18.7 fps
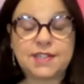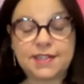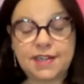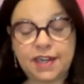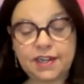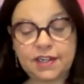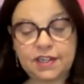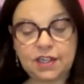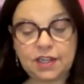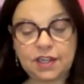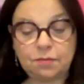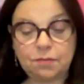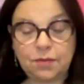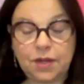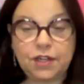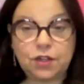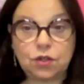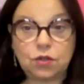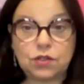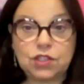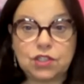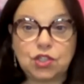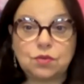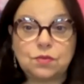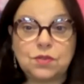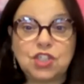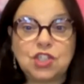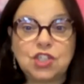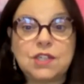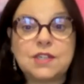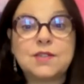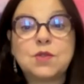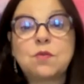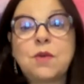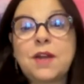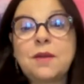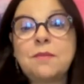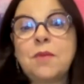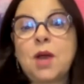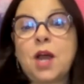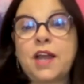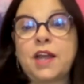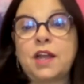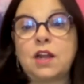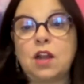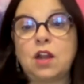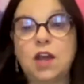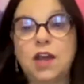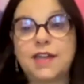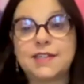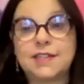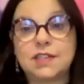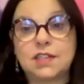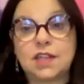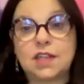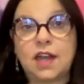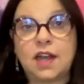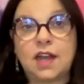starting in medical intuition is one of my clients